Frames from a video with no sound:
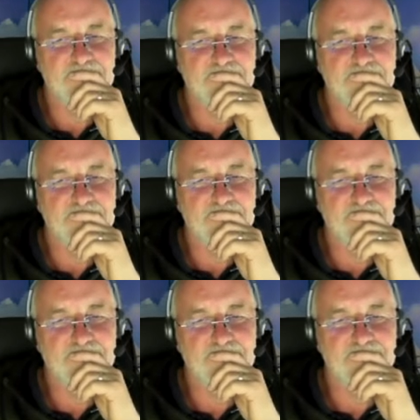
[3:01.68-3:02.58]

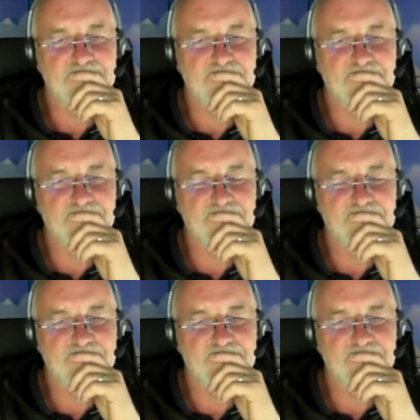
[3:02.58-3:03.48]

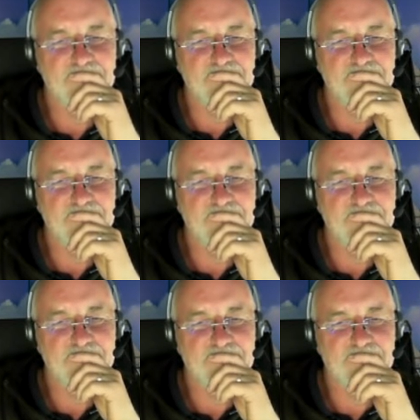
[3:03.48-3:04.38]

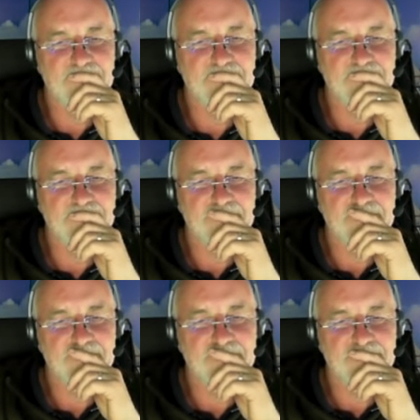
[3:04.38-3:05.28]

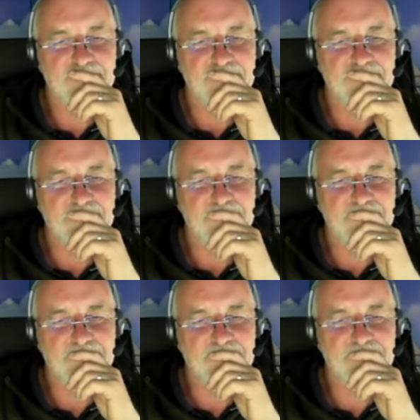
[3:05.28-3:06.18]

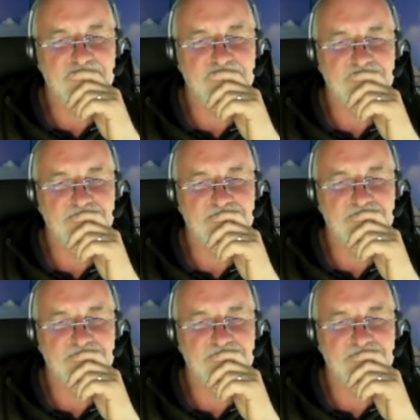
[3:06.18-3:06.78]
This person isn't speaking.